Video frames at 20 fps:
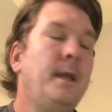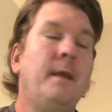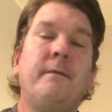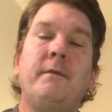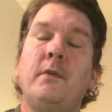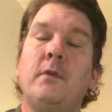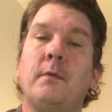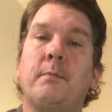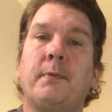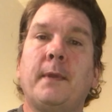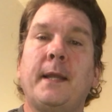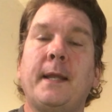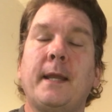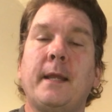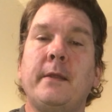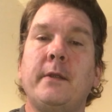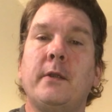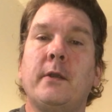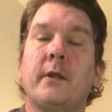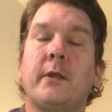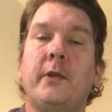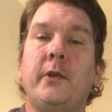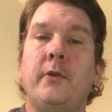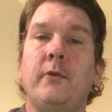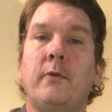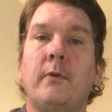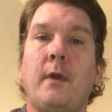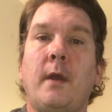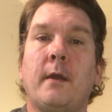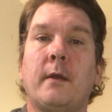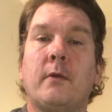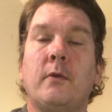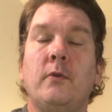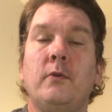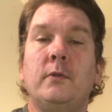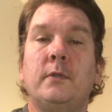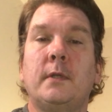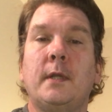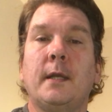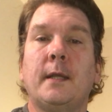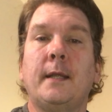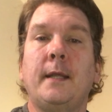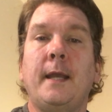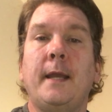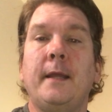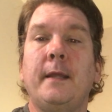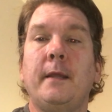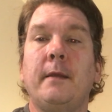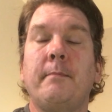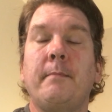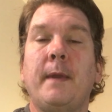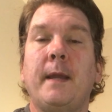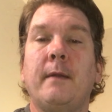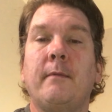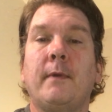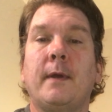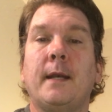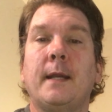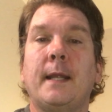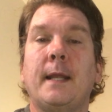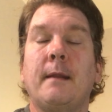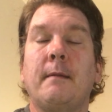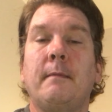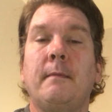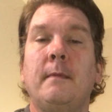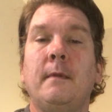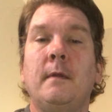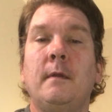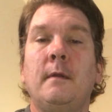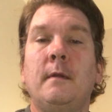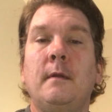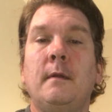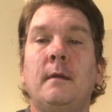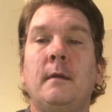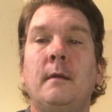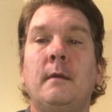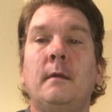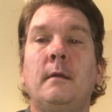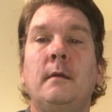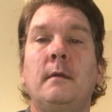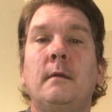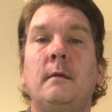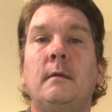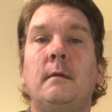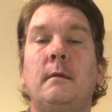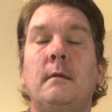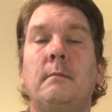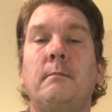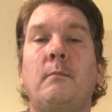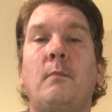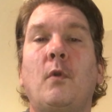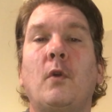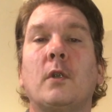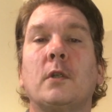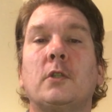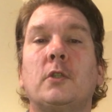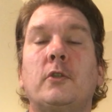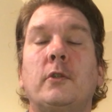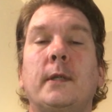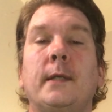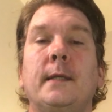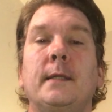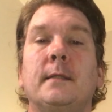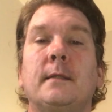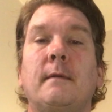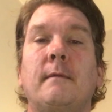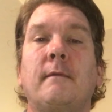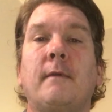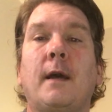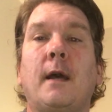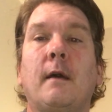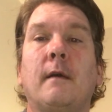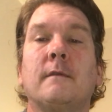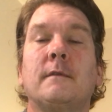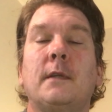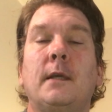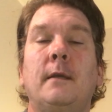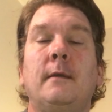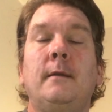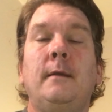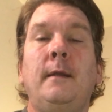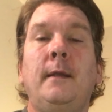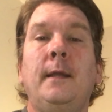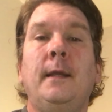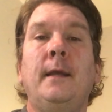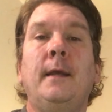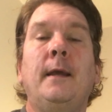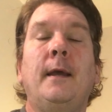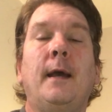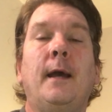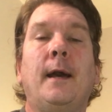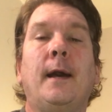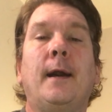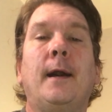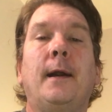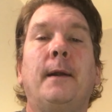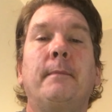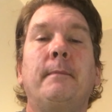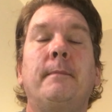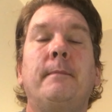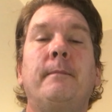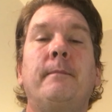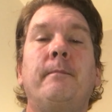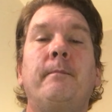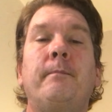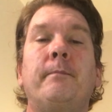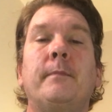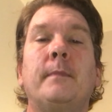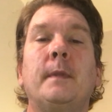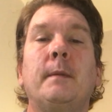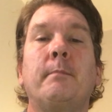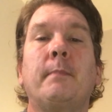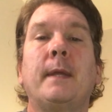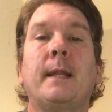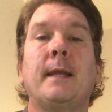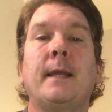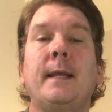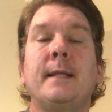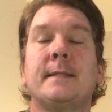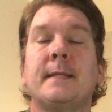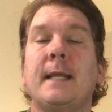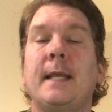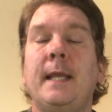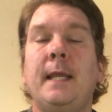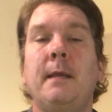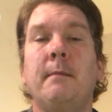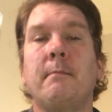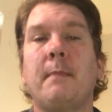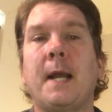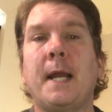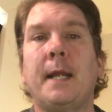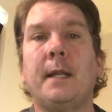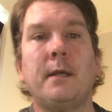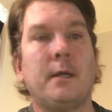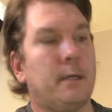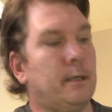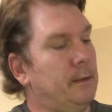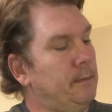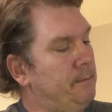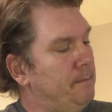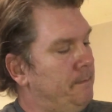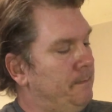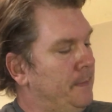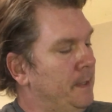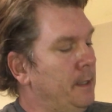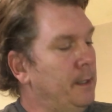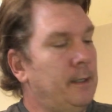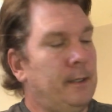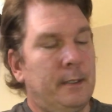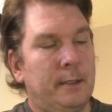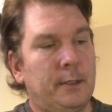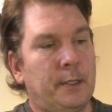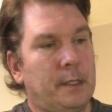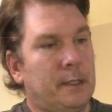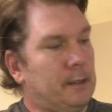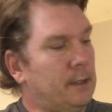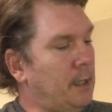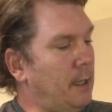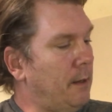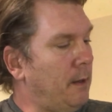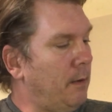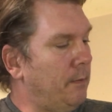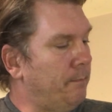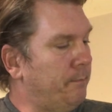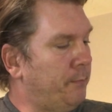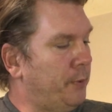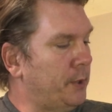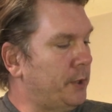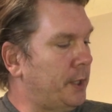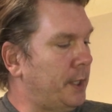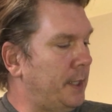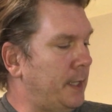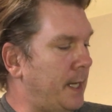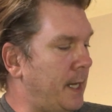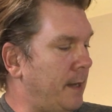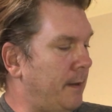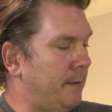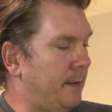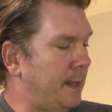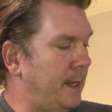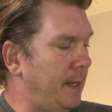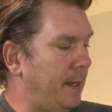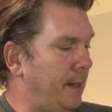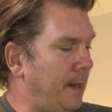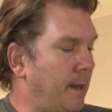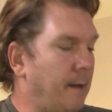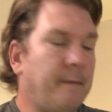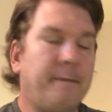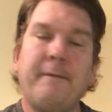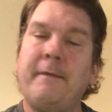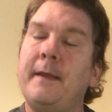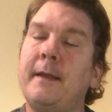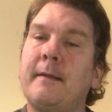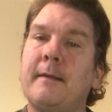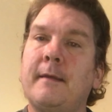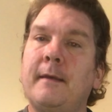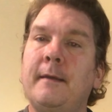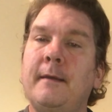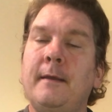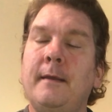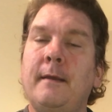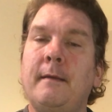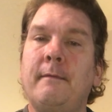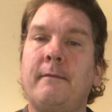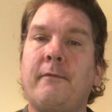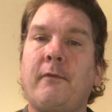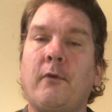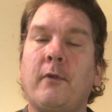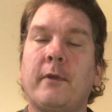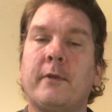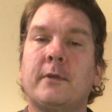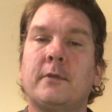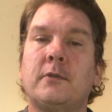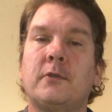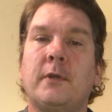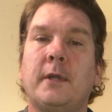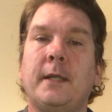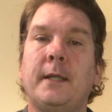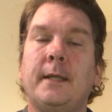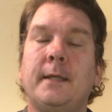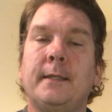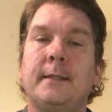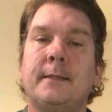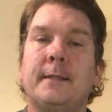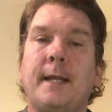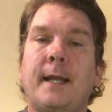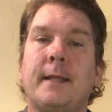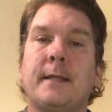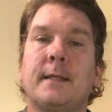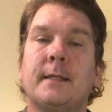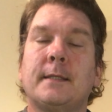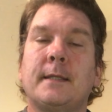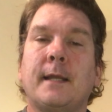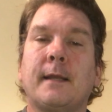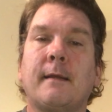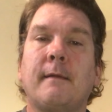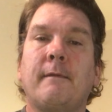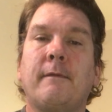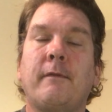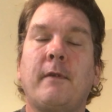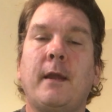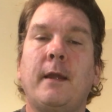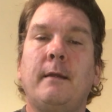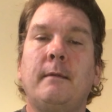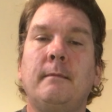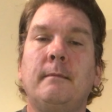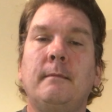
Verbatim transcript: If you were playing on your acoustic, uh, you might want to get more strings involved. Um, but it's an E minor. Just uh, pushing down the uh, fifth and fourth strings at the second fret.